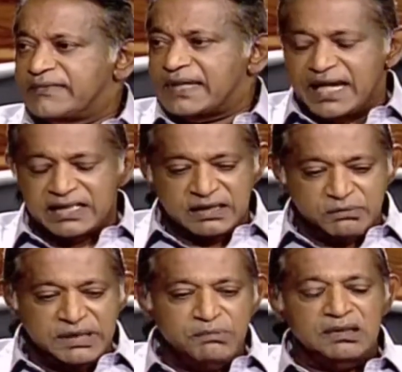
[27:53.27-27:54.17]
And the
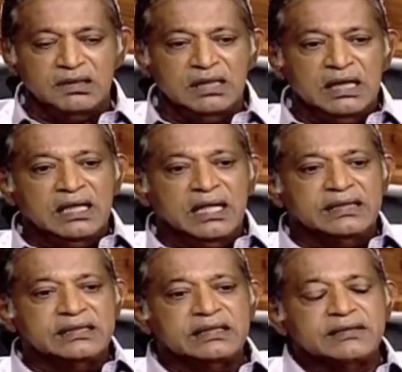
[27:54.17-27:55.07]
people, I
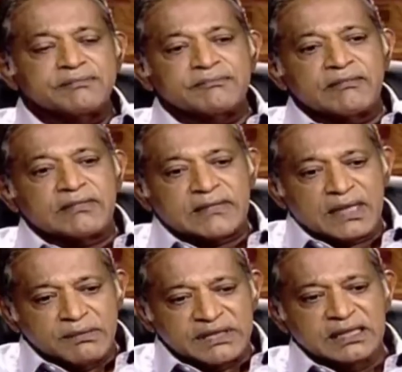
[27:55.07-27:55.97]
think,
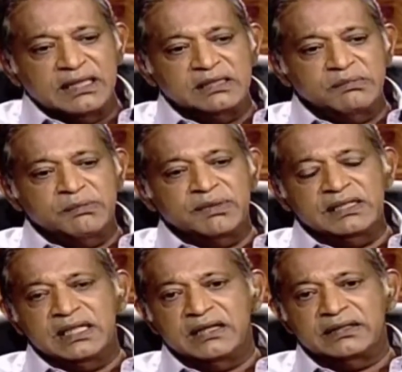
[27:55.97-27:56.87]
particularly the people in
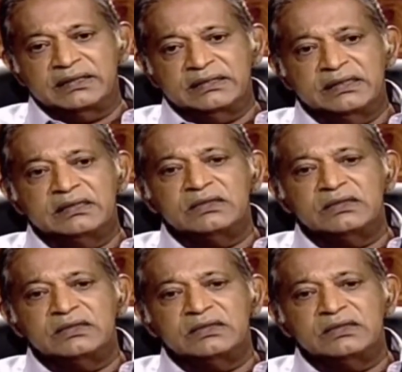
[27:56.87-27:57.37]
the Aragalaya,